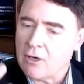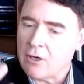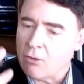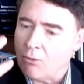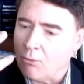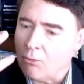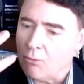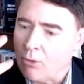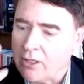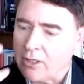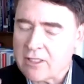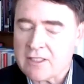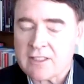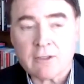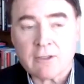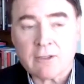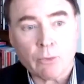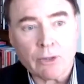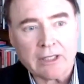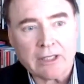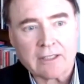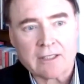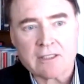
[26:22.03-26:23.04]
what is the
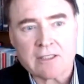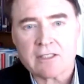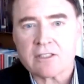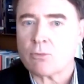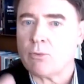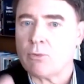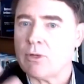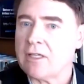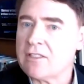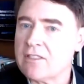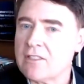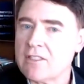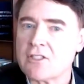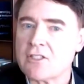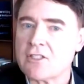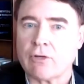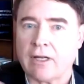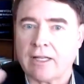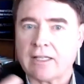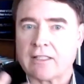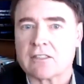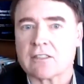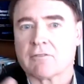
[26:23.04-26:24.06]
weaknesses, what is the
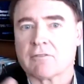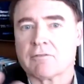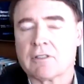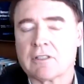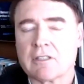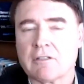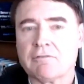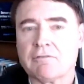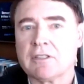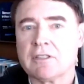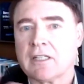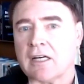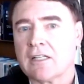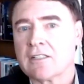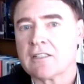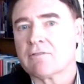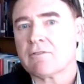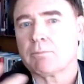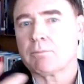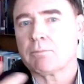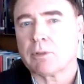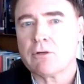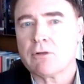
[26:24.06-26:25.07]
strengths of different kinds of
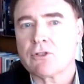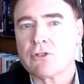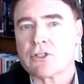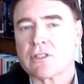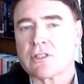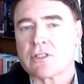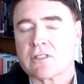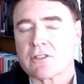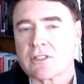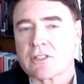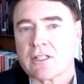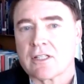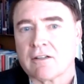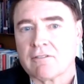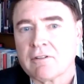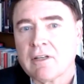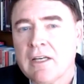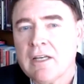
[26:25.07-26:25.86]
approaches and stuff,